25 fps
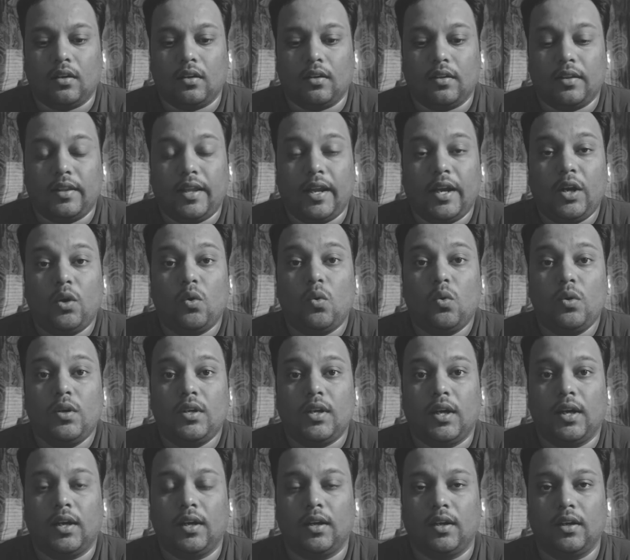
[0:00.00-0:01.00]
they don't
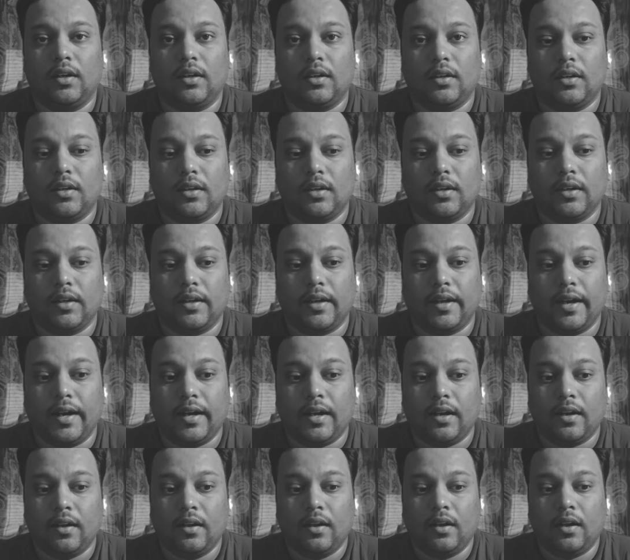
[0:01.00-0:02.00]

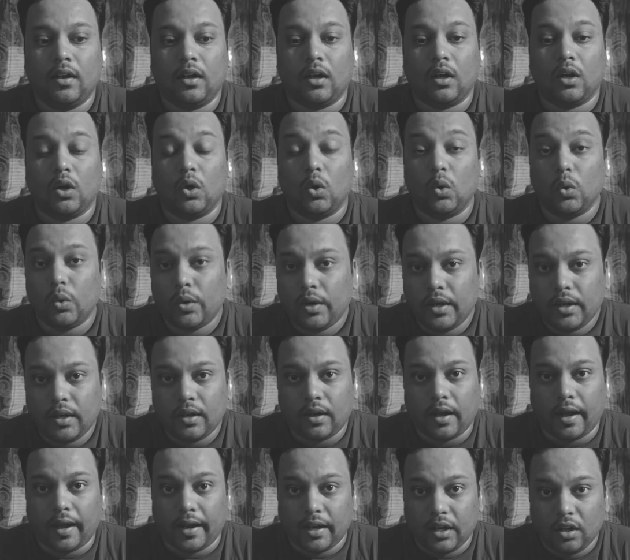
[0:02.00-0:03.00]
get good
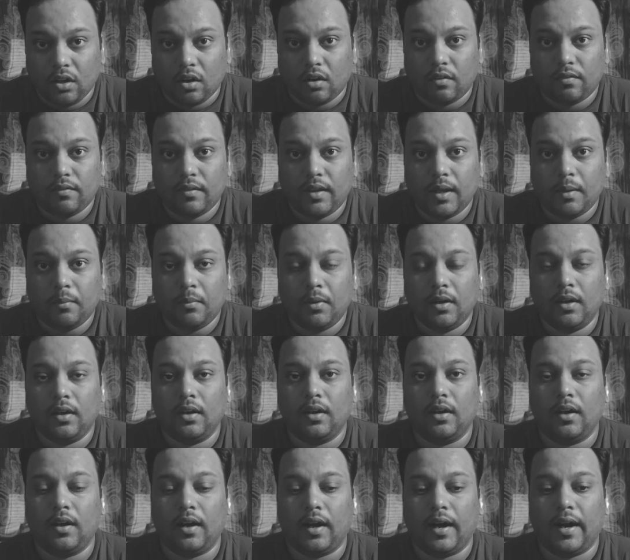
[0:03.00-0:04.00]
in any of them,
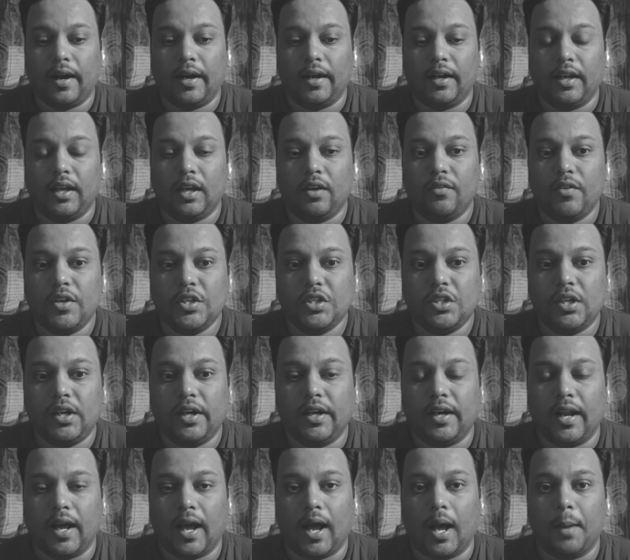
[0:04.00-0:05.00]
and eventually
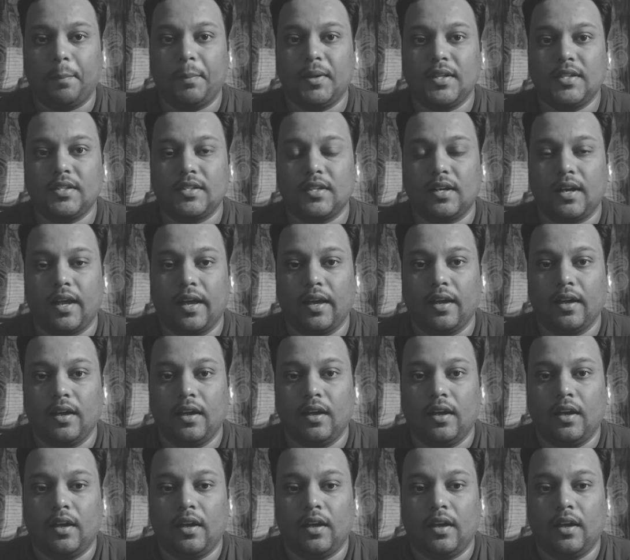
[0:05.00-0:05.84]
it happens like